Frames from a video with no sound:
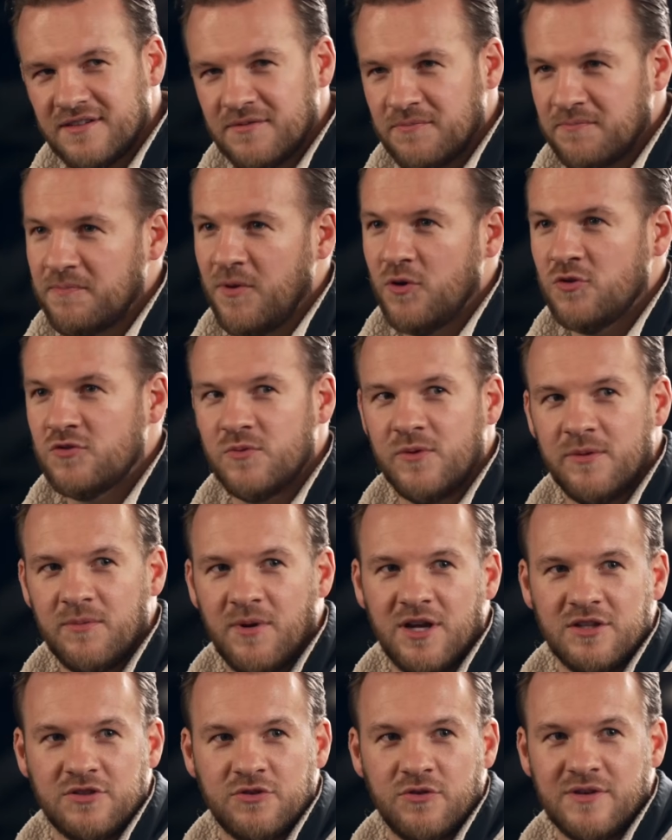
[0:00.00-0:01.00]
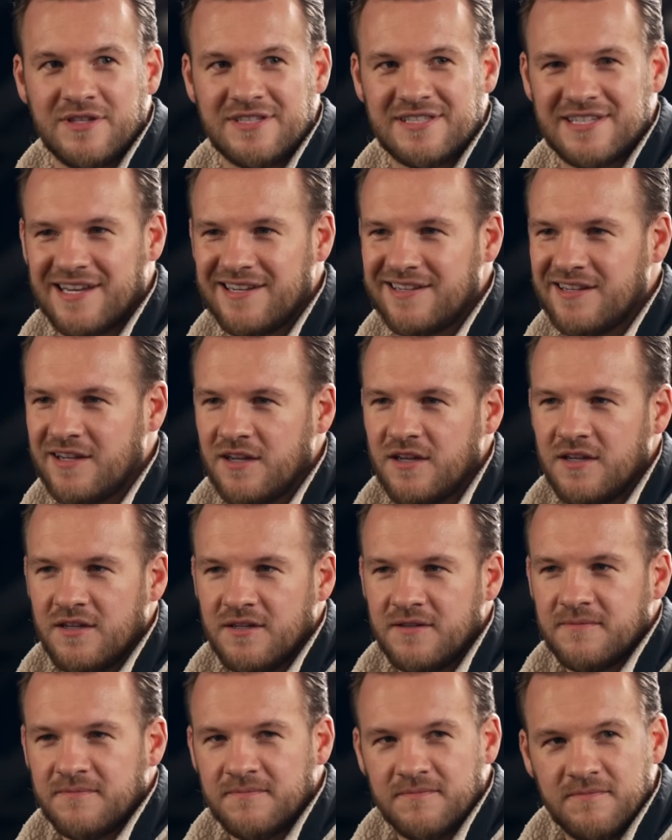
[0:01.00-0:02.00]
The most we might do is say,
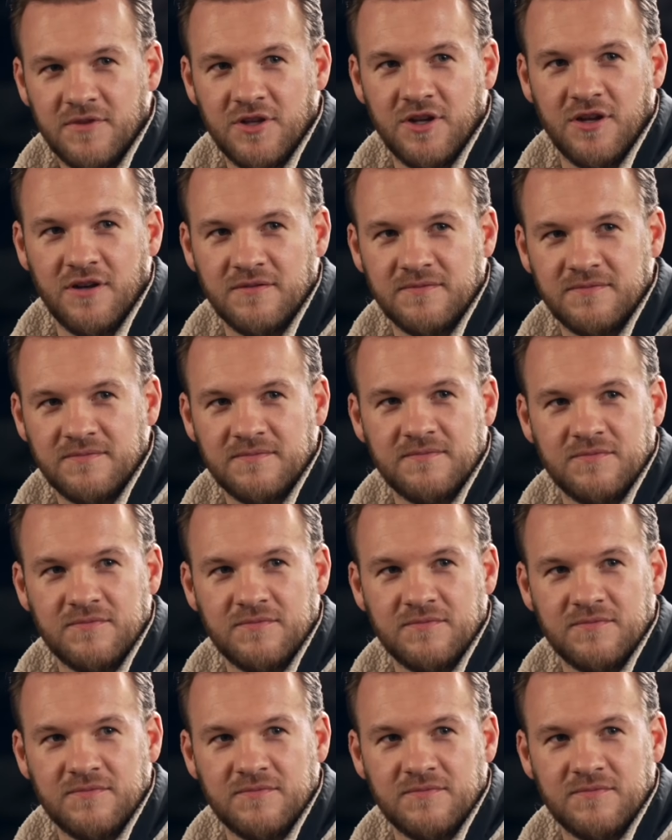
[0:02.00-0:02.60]
you know,